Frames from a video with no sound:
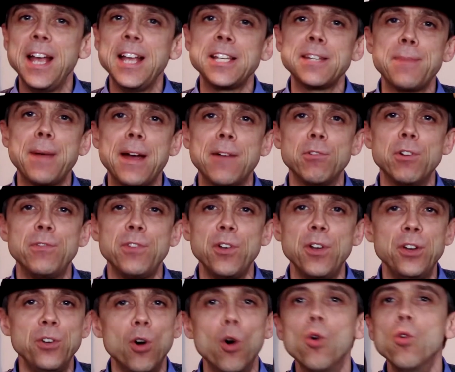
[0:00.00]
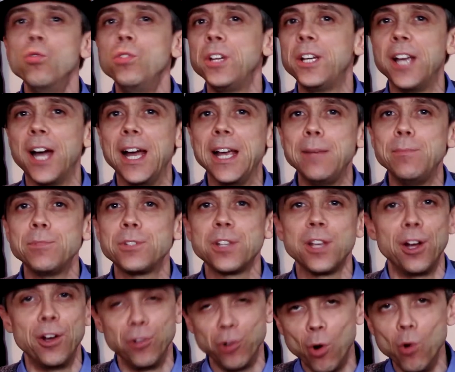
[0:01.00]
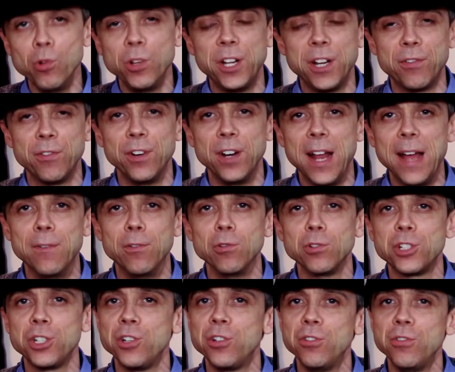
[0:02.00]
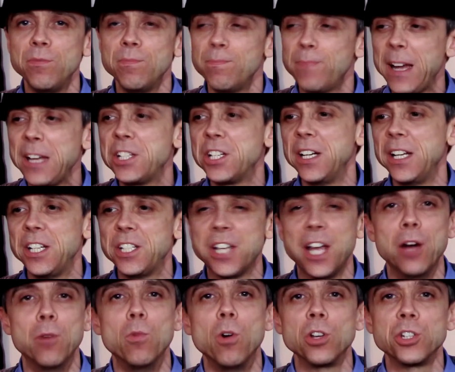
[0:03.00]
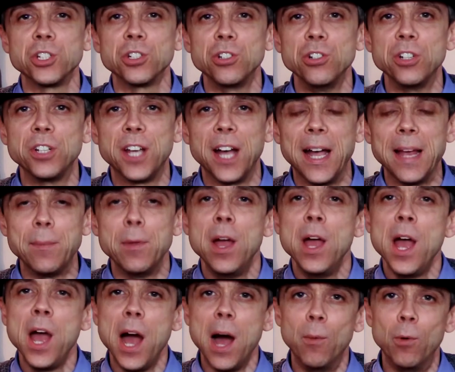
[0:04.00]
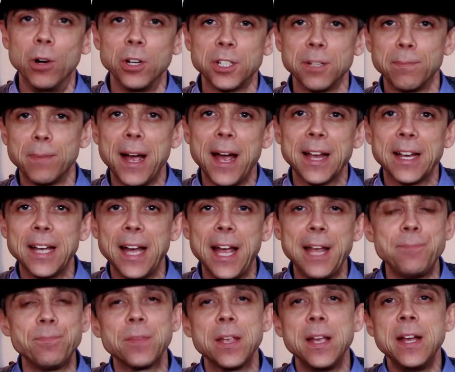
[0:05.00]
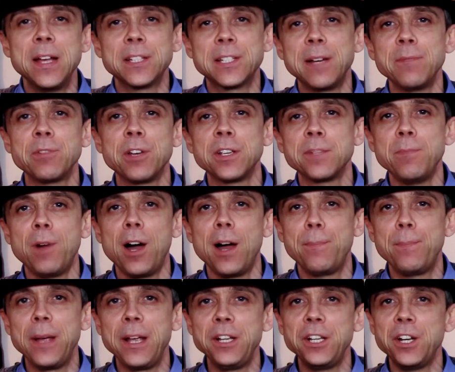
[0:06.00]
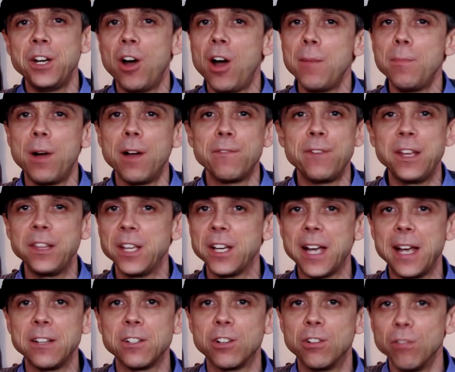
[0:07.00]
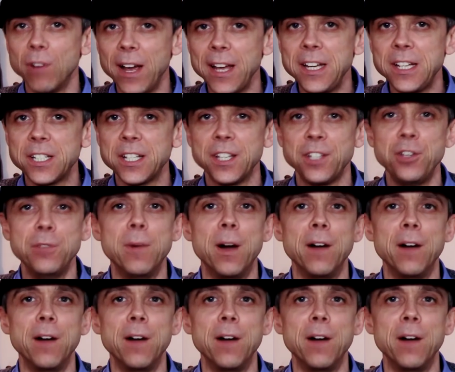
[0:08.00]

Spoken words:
It's about reviewing all the games on all the different levels, so you can basically tell what's a good game and what's a bad game. Sometimes my opinion, I might think the game's great, you